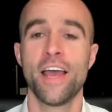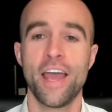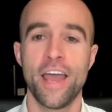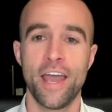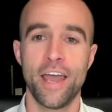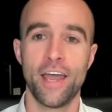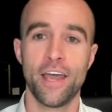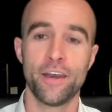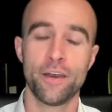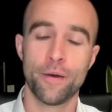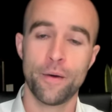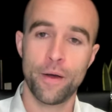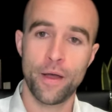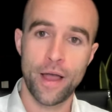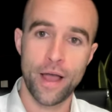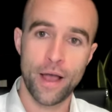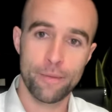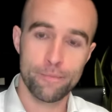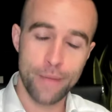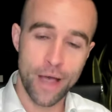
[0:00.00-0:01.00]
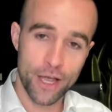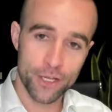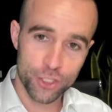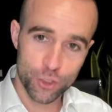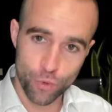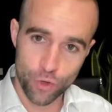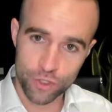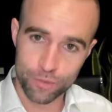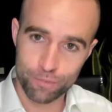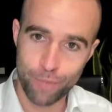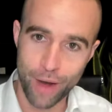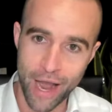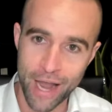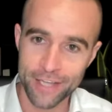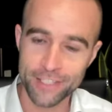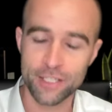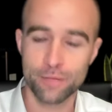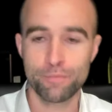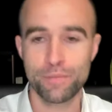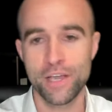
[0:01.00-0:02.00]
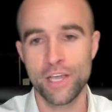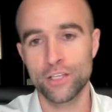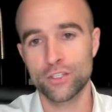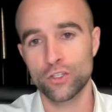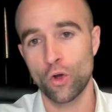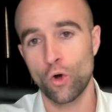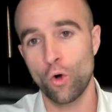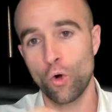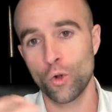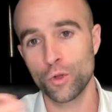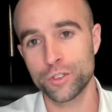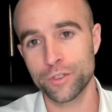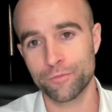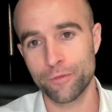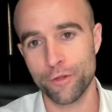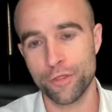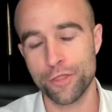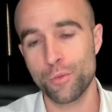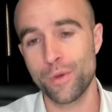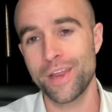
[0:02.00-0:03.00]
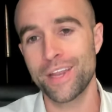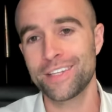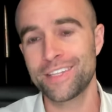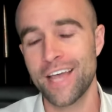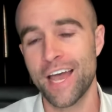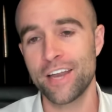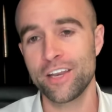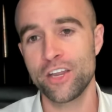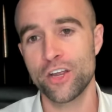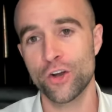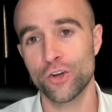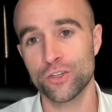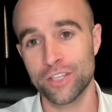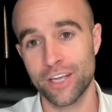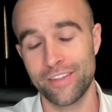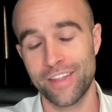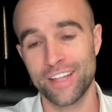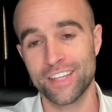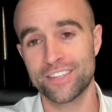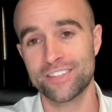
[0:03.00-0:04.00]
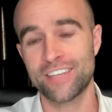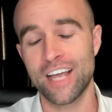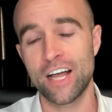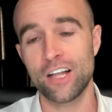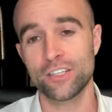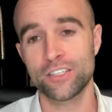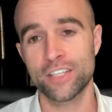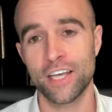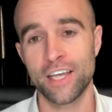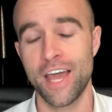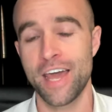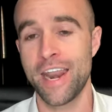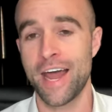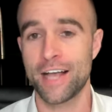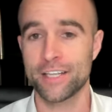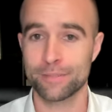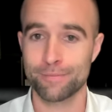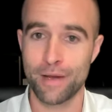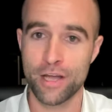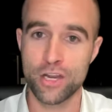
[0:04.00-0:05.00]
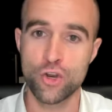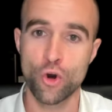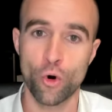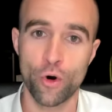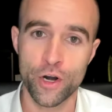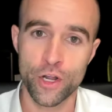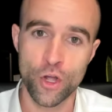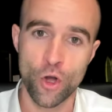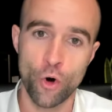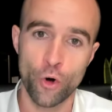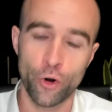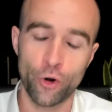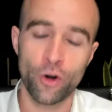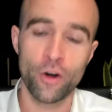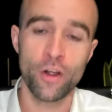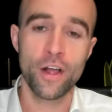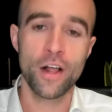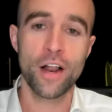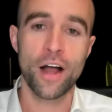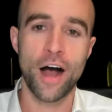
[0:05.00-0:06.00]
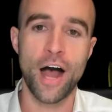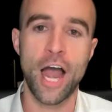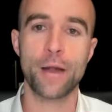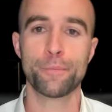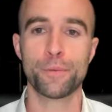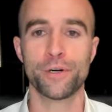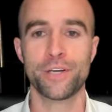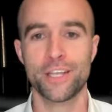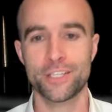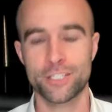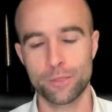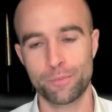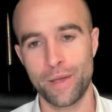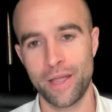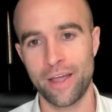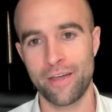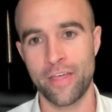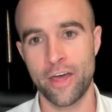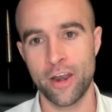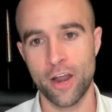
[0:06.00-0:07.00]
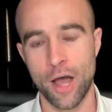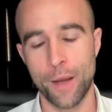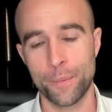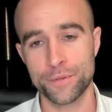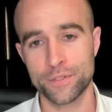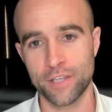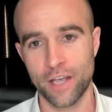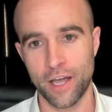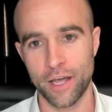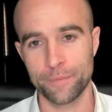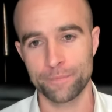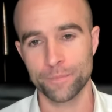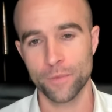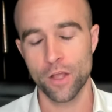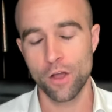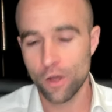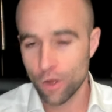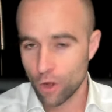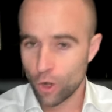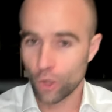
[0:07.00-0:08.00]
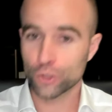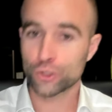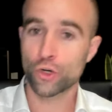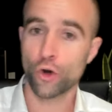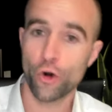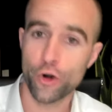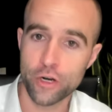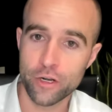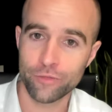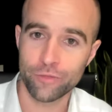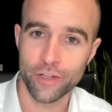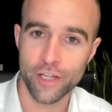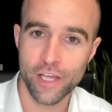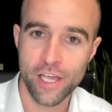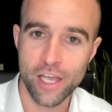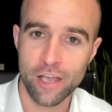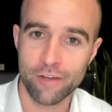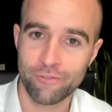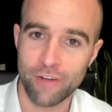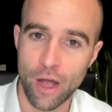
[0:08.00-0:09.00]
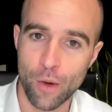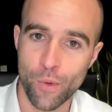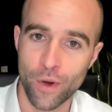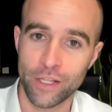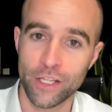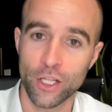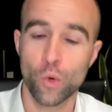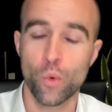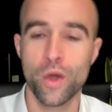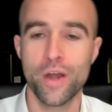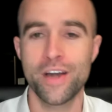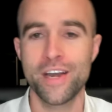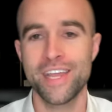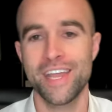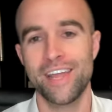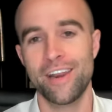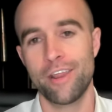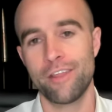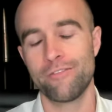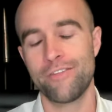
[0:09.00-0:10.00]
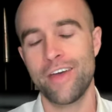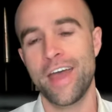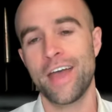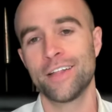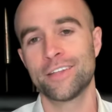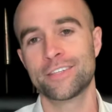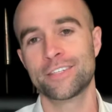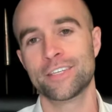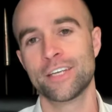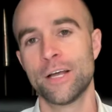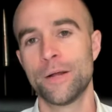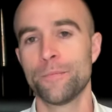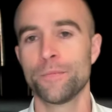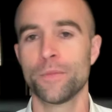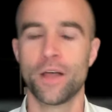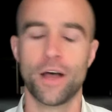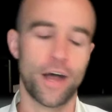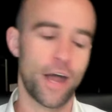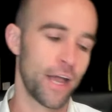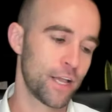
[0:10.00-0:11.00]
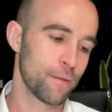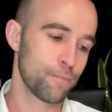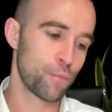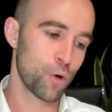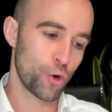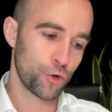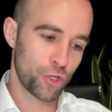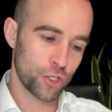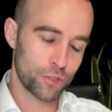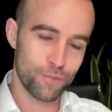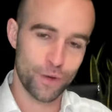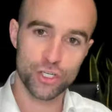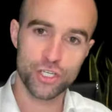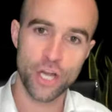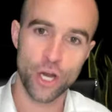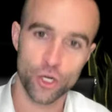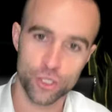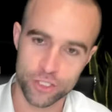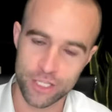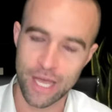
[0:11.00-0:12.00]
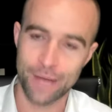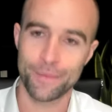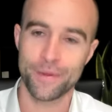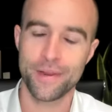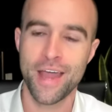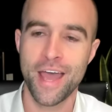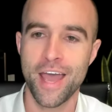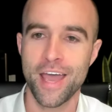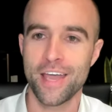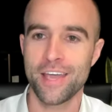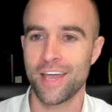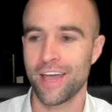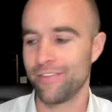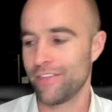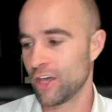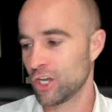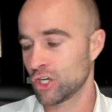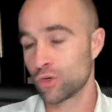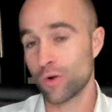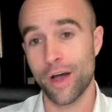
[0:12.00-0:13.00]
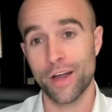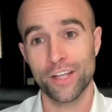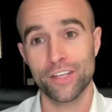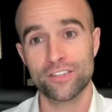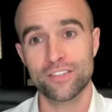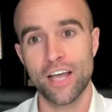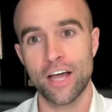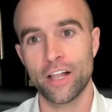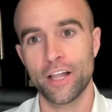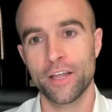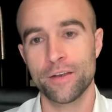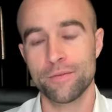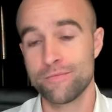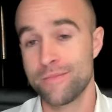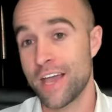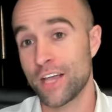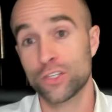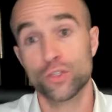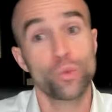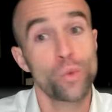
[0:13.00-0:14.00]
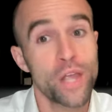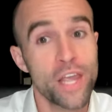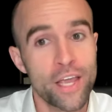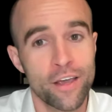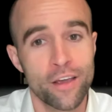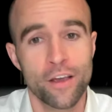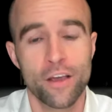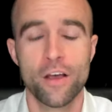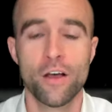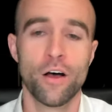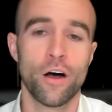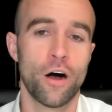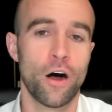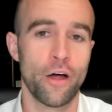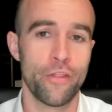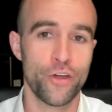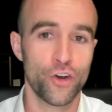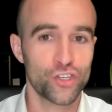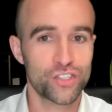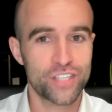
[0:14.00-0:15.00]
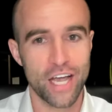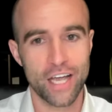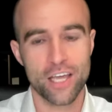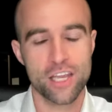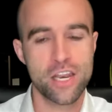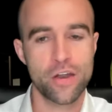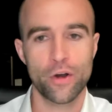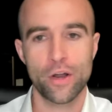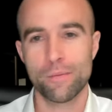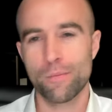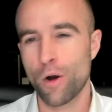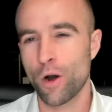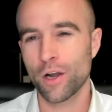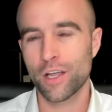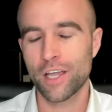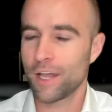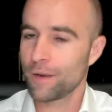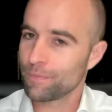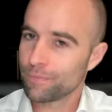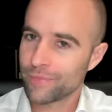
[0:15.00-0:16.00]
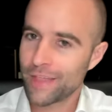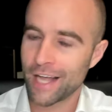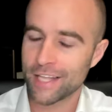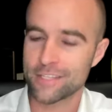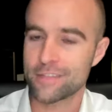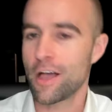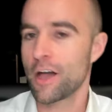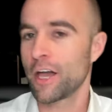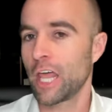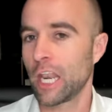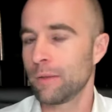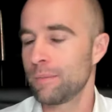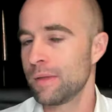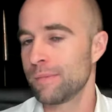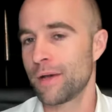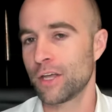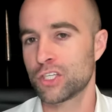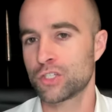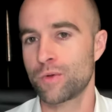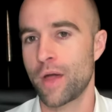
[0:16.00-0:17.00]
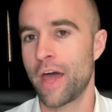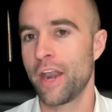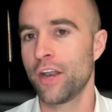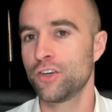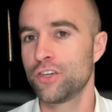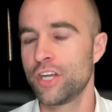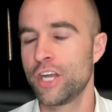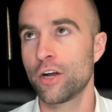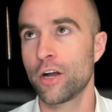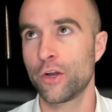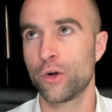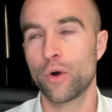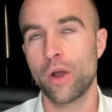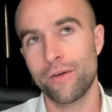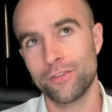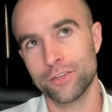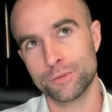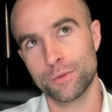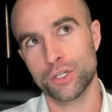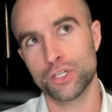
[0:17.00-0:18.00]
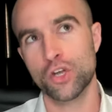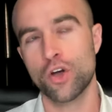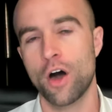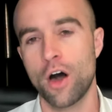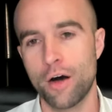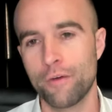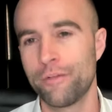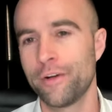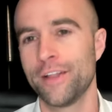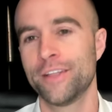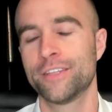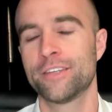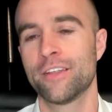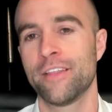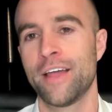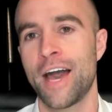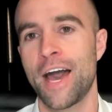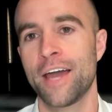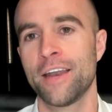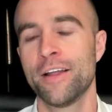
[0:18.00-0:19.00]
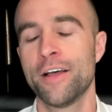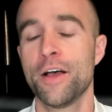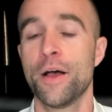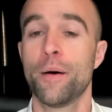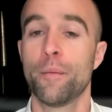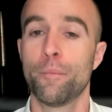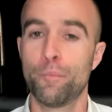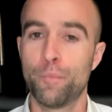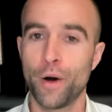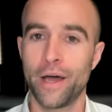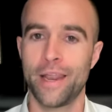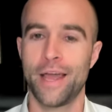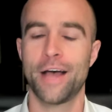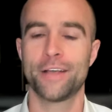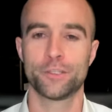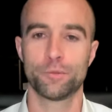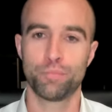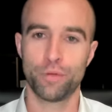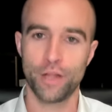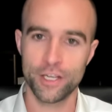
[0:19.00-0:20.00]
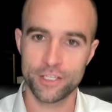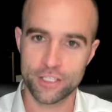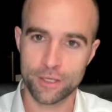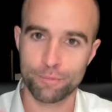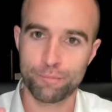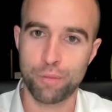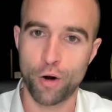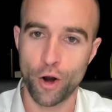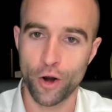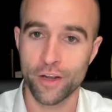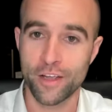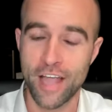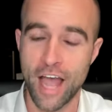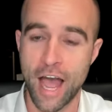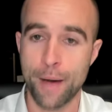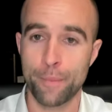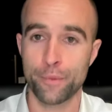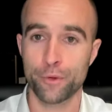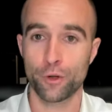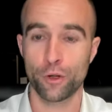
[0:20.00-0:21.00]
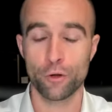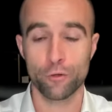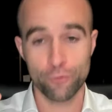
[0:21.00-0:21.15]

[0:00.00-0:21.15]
And Masterworks buys the piece, holds it for 3 to 10 years, and then sells it. And as a minority owner, I participate in that upside. Alternatively, if I want liquidity in advance, I can purchase my shares in that Monet and then try to sell it next week on their secondary market. That's not going to be my strategy here. I don't have as much confidence in that. But as a place to park capital